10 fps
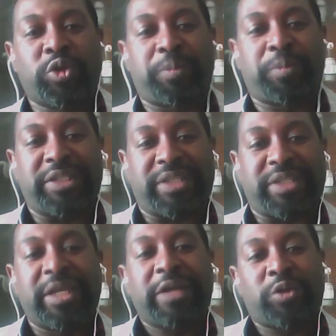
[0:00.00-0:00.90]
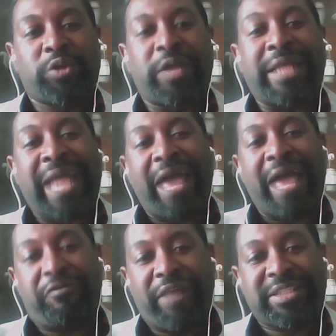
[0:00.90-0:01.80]
policies so that they are
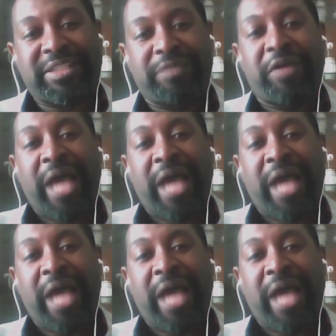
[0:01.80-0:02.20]
effective